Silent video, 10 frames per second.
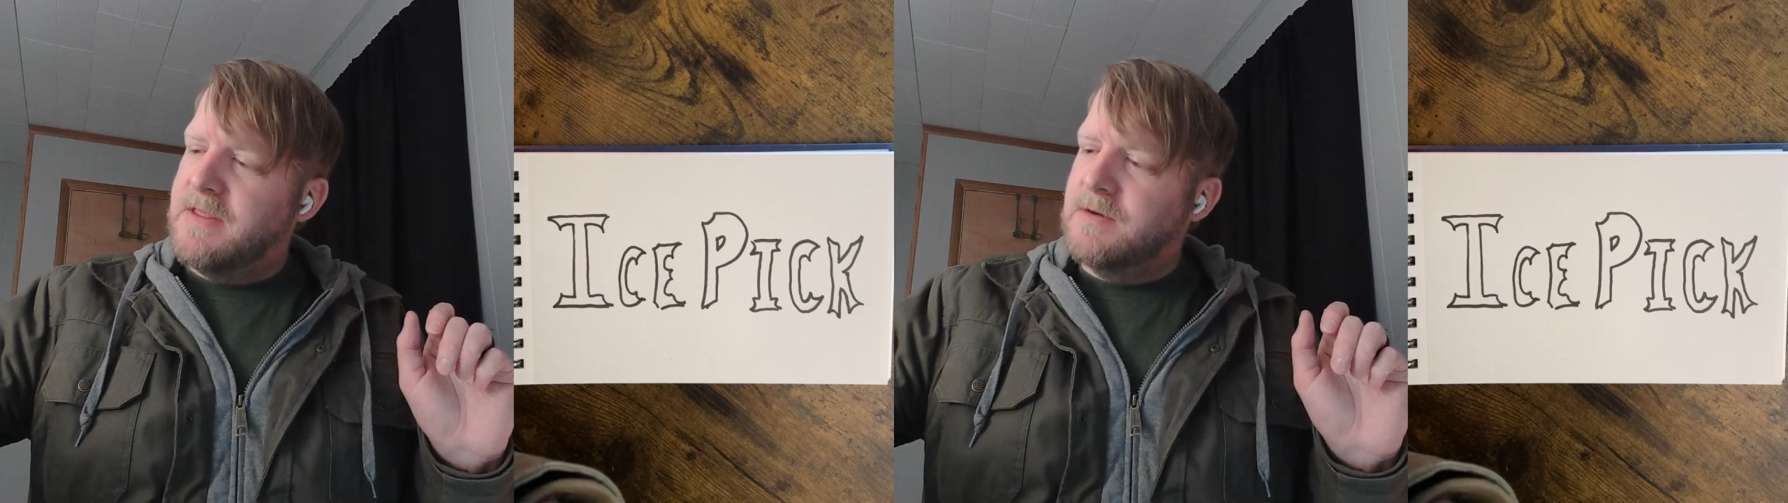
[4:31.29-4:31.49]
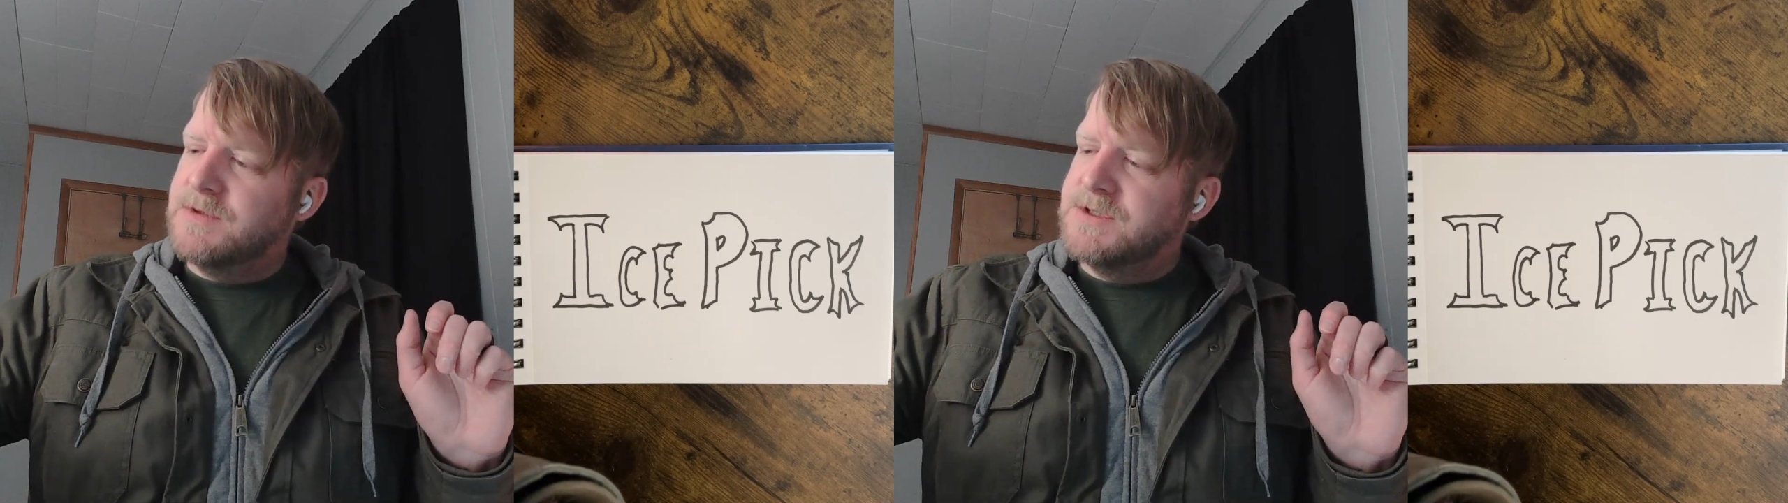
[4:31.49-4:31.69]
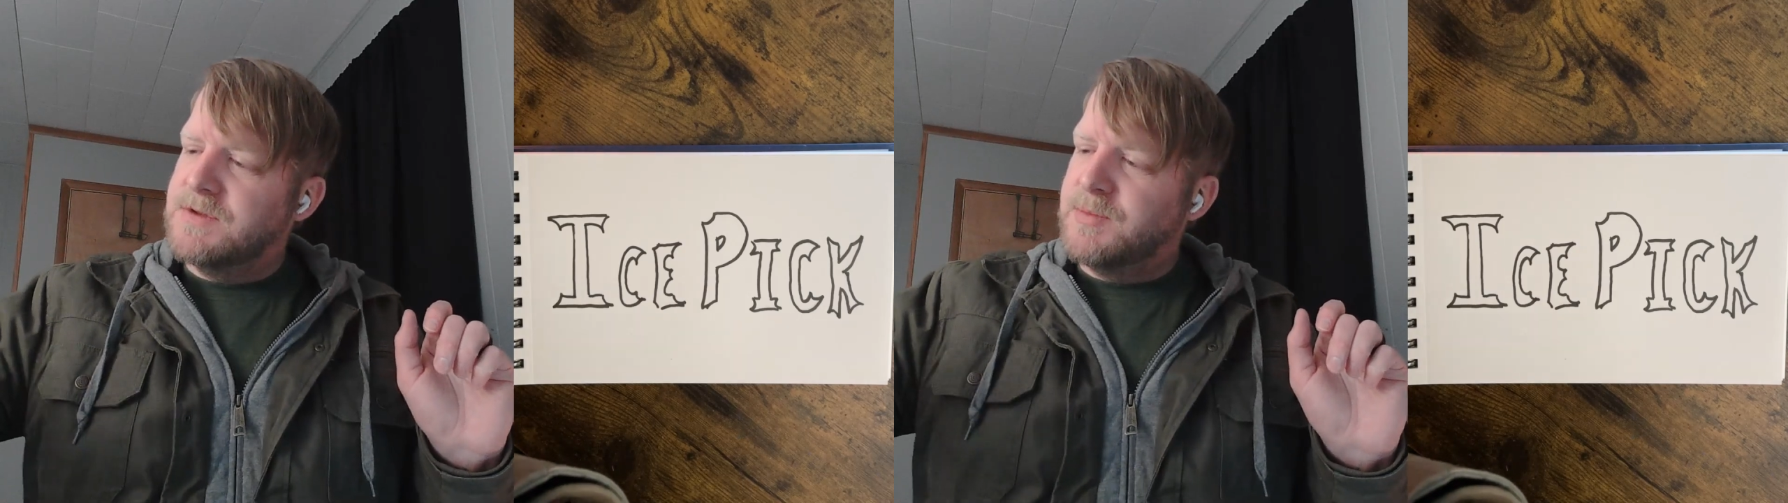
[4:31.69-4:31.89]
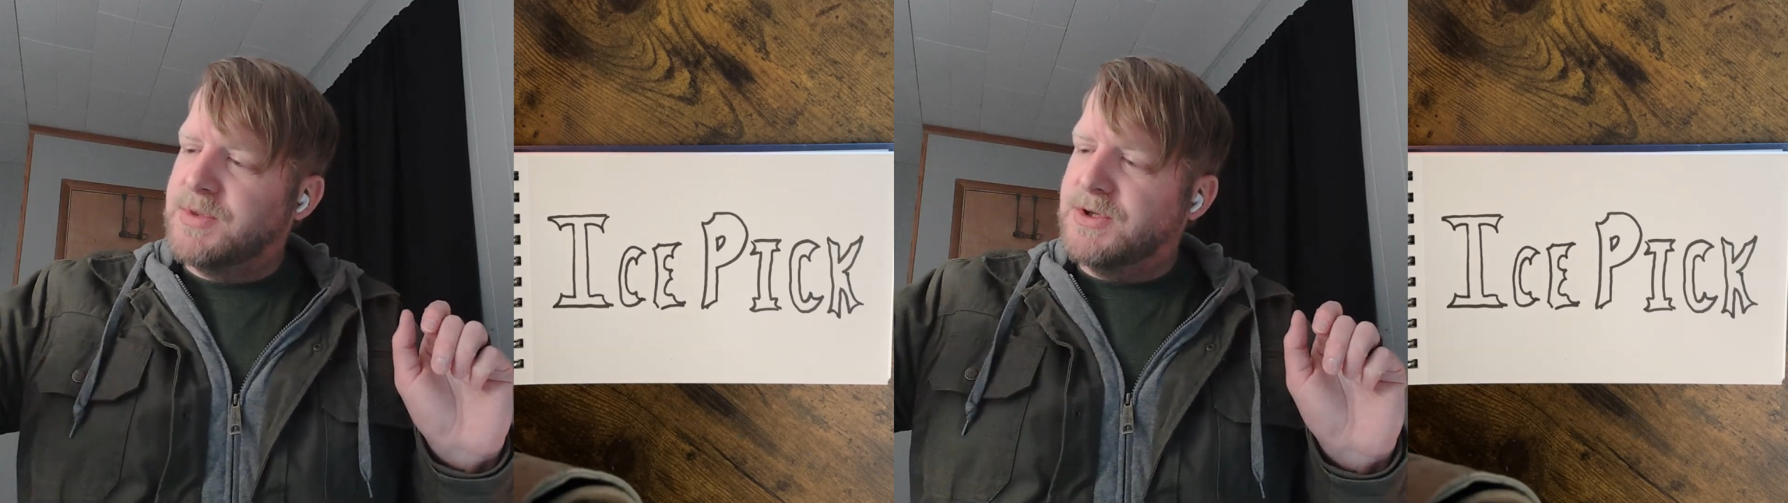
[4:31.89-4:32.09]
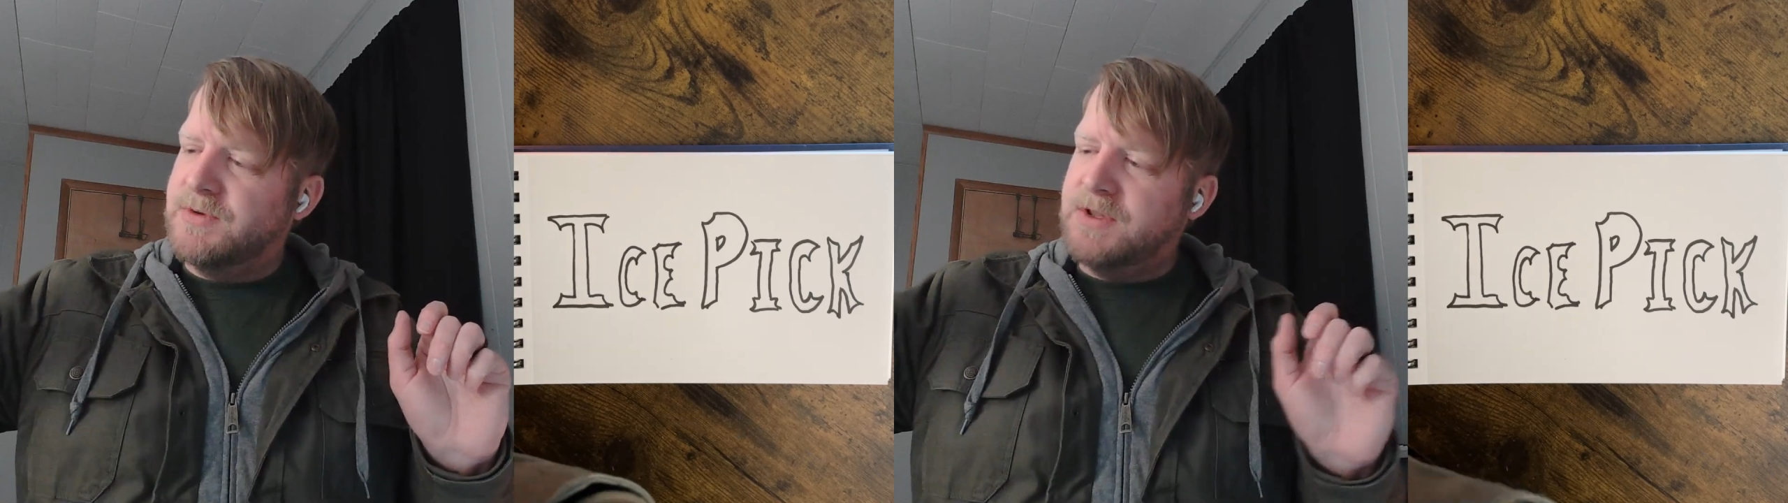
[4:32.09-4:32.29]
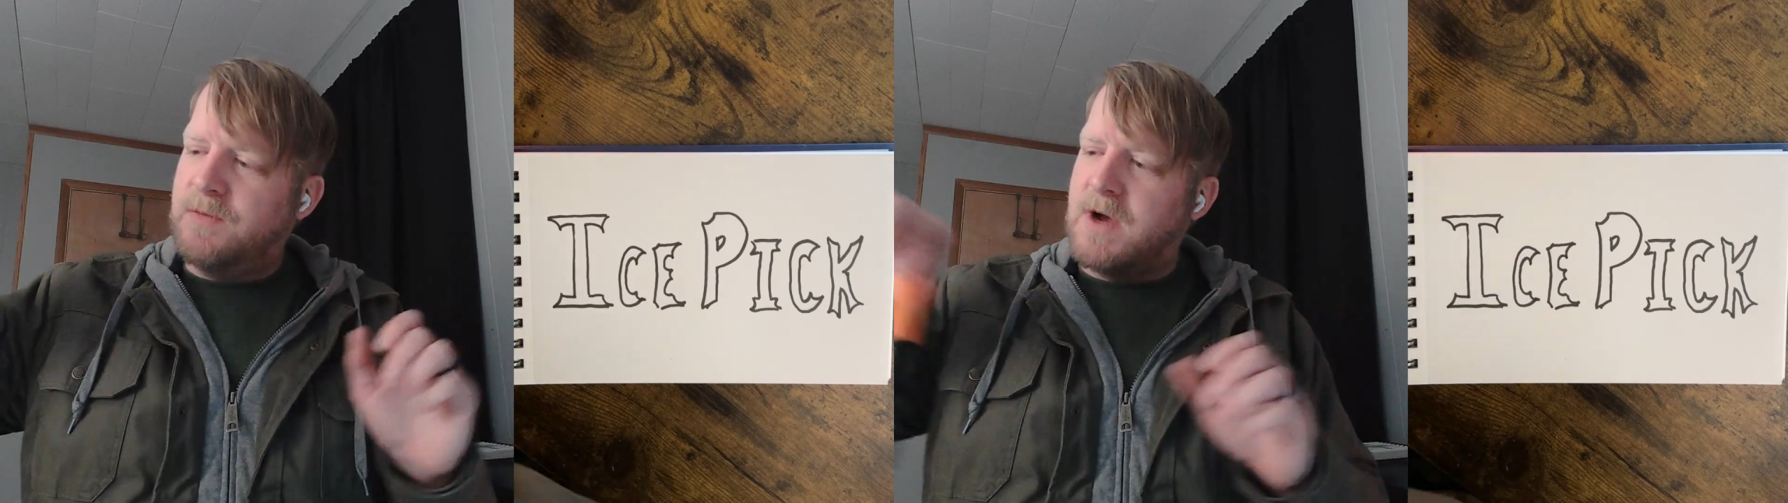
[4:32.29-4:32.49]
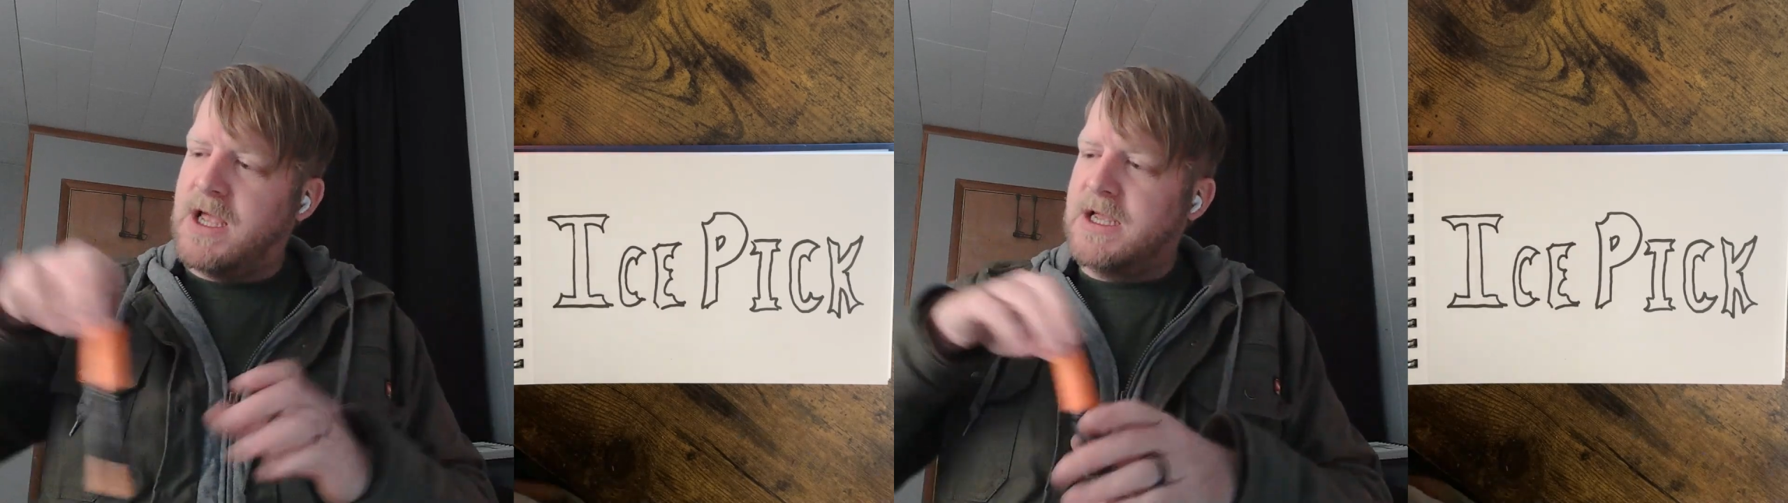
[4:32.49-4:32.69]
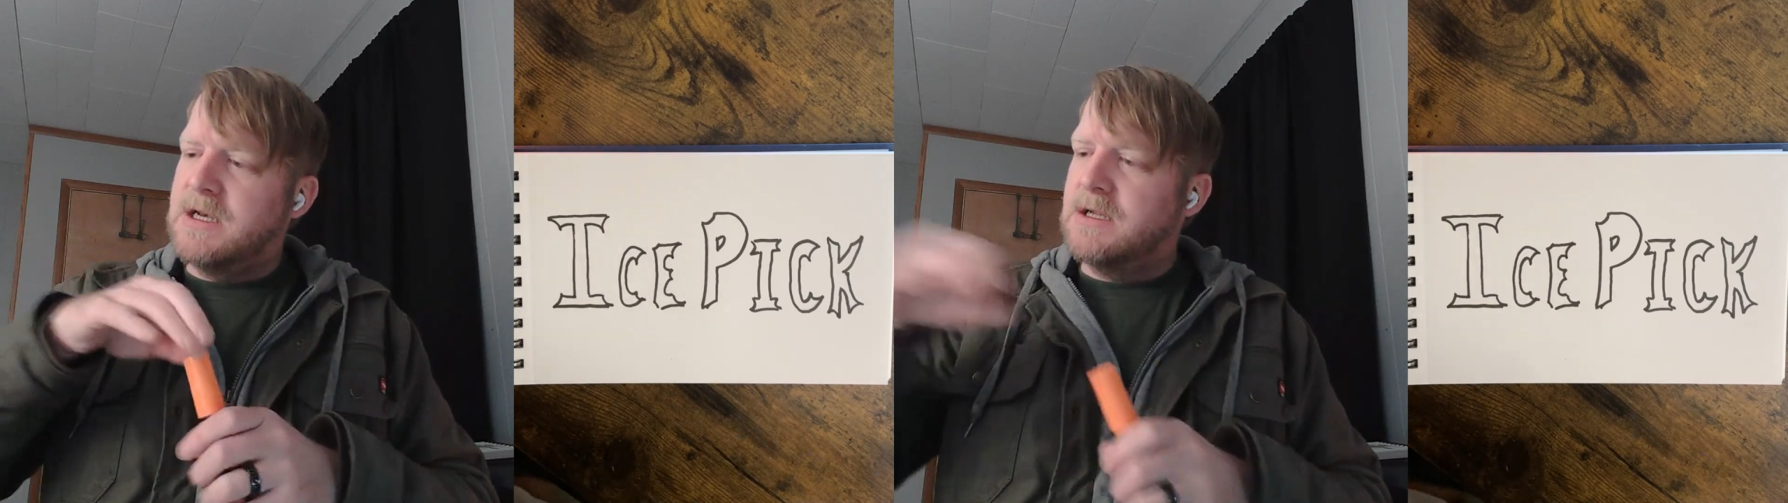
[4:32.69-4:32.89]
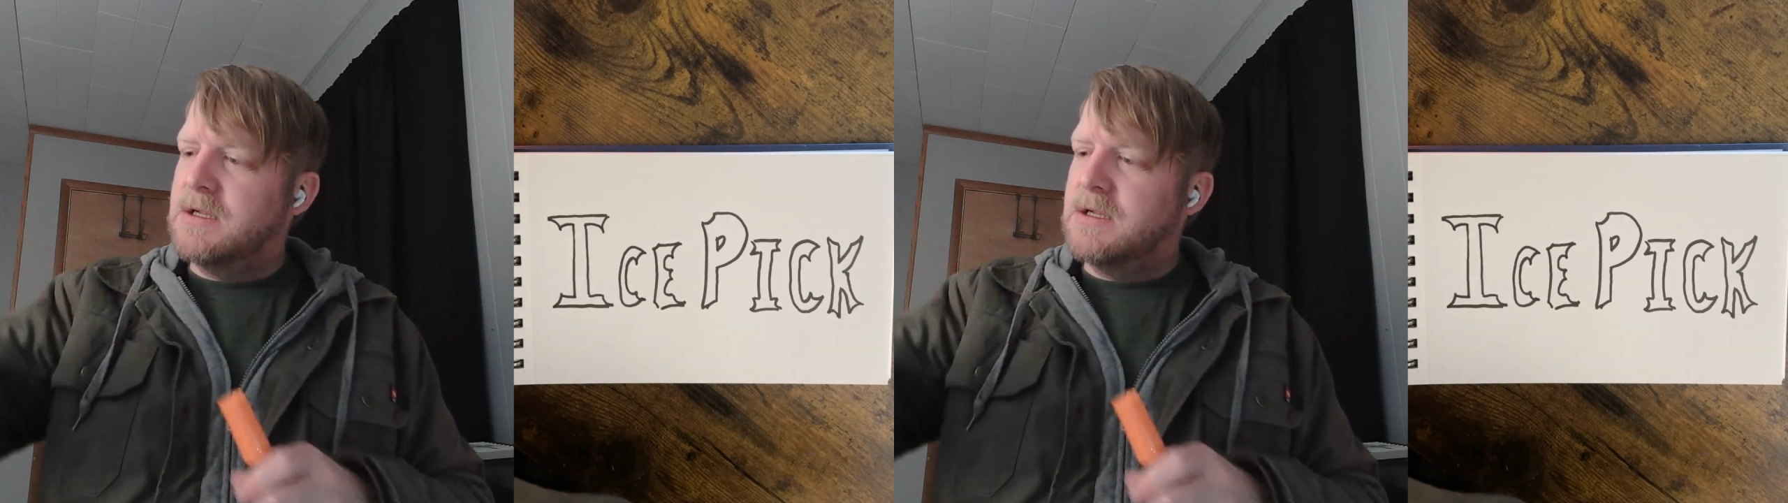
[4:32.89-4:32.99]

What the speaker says: then we'll do the blue and the white